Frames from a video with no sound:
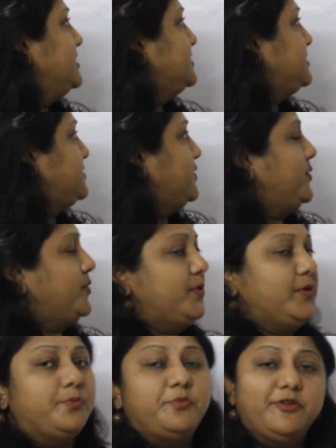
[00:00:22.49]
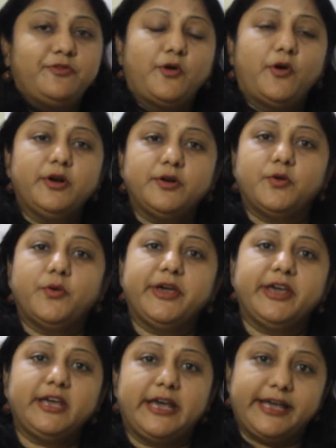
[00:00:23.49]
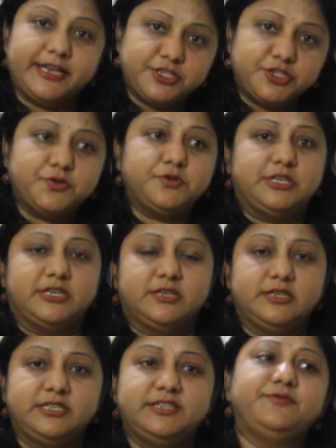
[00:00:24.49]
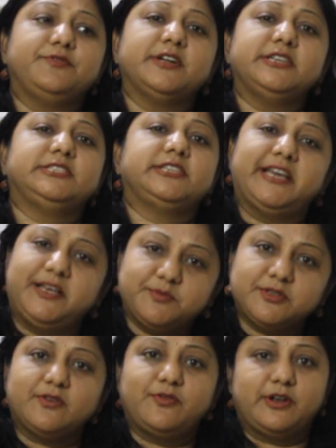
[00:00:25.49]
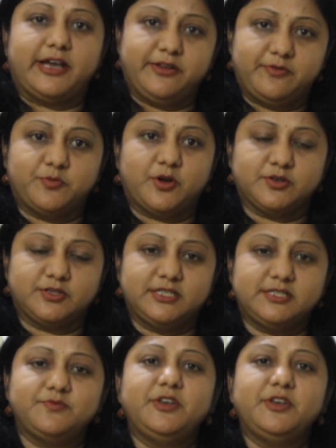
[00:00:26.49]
So before going into the different types of life process,